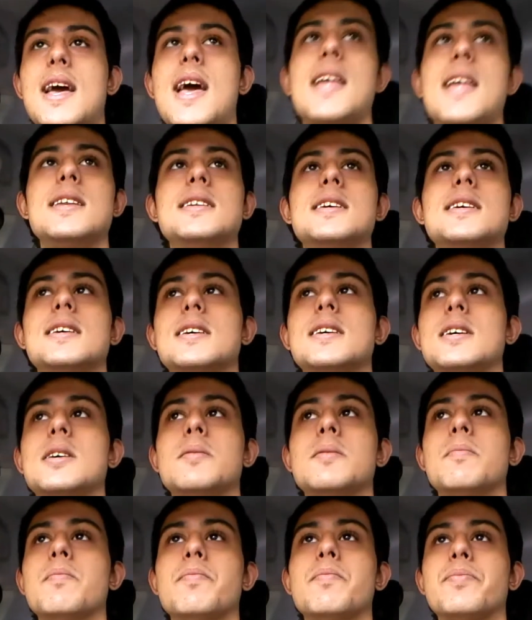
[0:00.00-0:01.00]
and
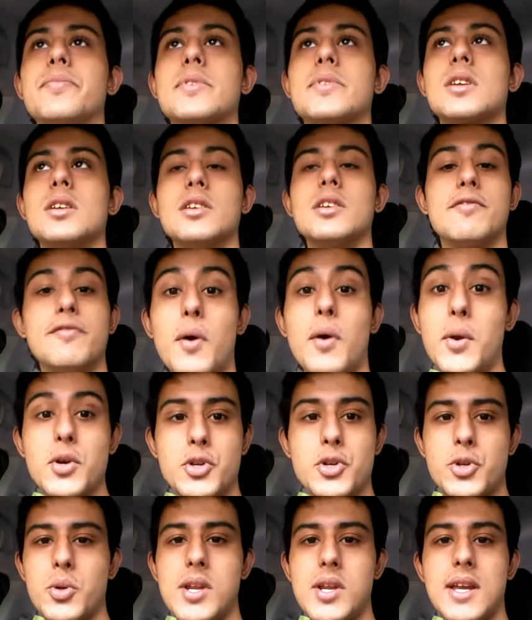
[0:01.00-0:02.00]
the
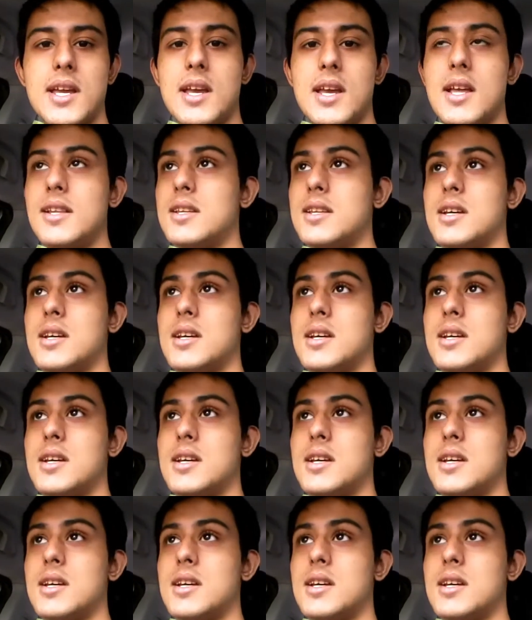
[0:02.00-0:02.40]
photo shooting,